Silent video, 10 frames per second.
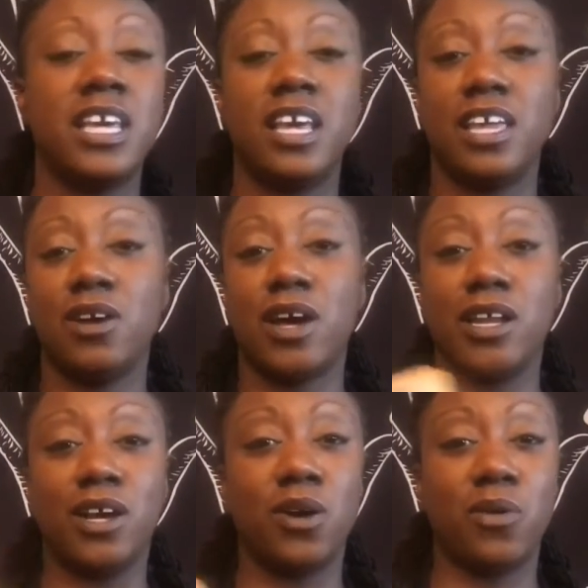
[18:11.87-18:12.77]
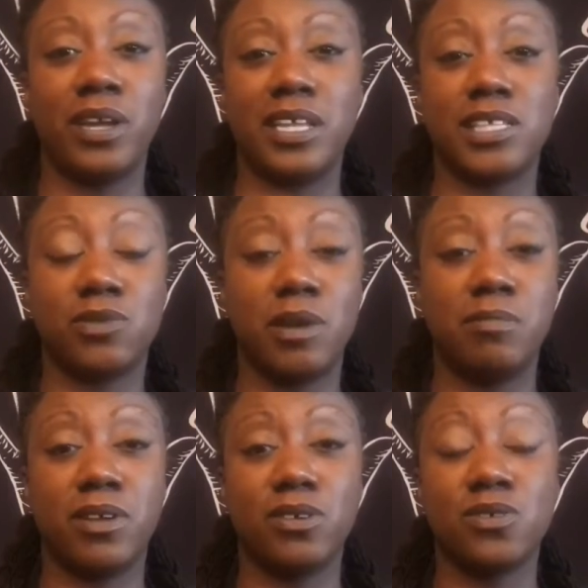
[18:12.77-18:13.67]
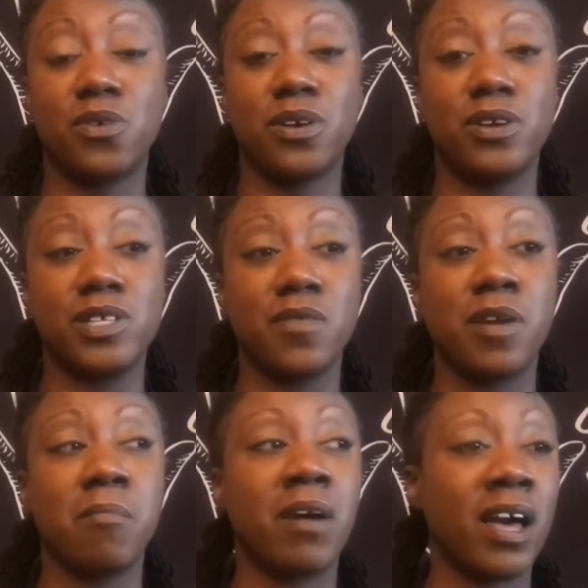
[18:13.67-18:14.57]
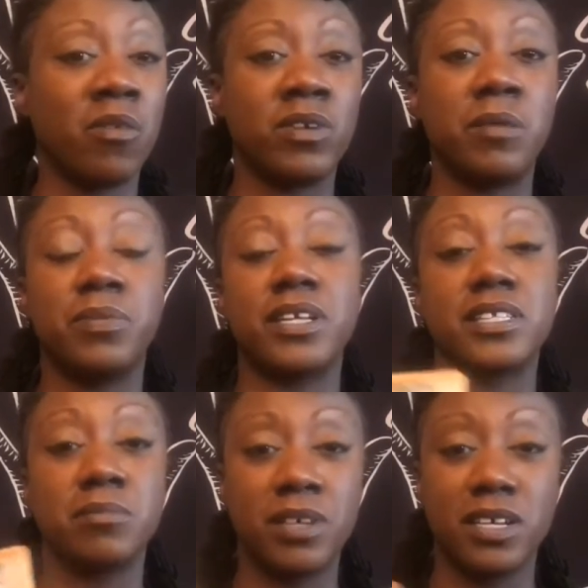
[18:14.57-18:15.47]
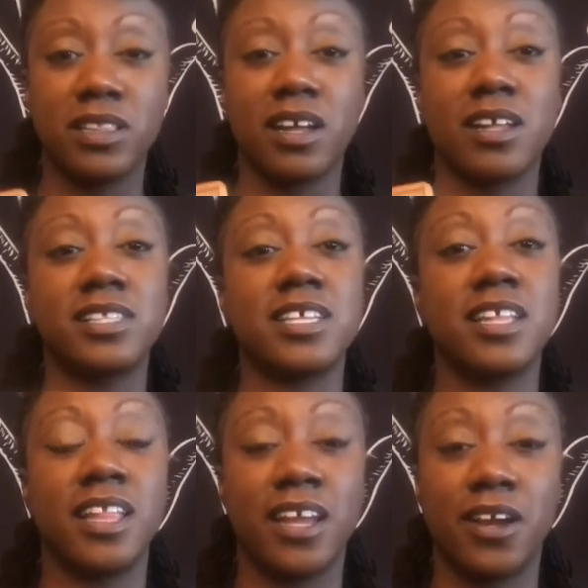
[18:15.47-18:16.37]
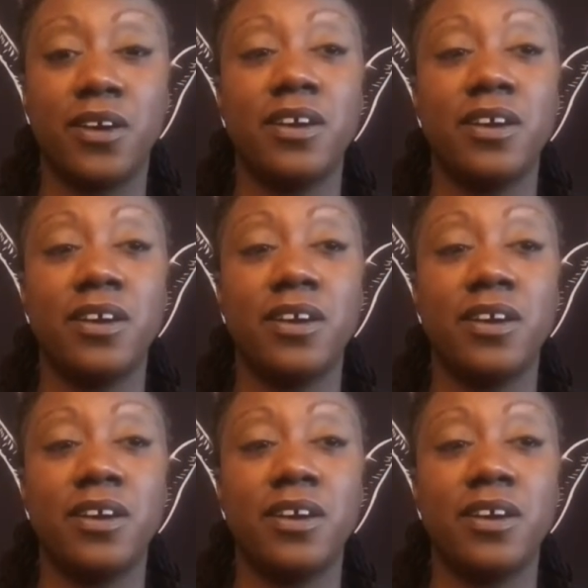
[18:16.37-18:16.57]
you got to go in and sweep those corners of your mind, put some good thoughts in there.